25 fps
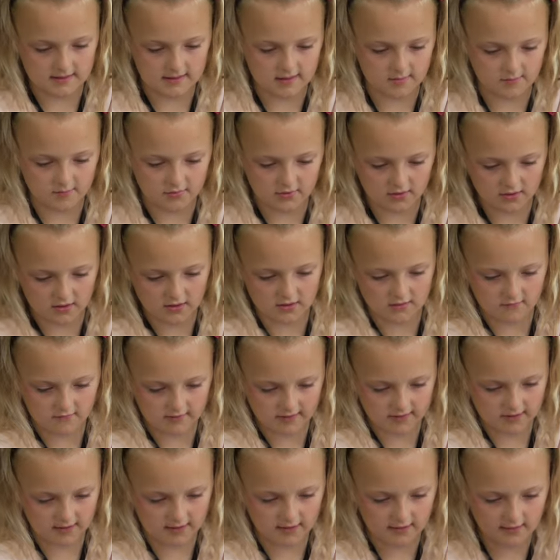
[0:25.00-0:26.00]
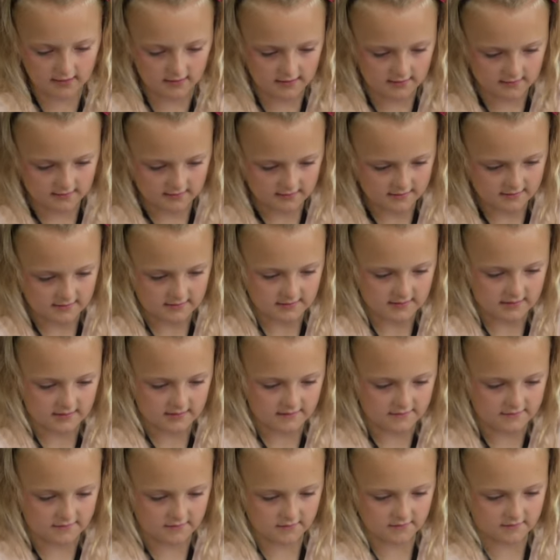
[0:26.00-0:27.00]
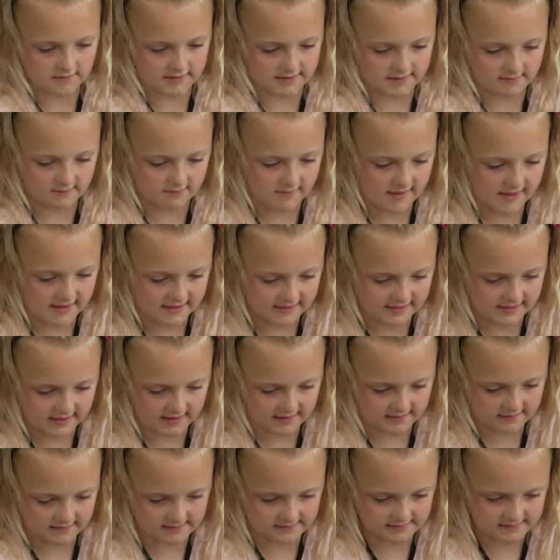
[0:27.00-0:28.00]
Keep on going until we can make it.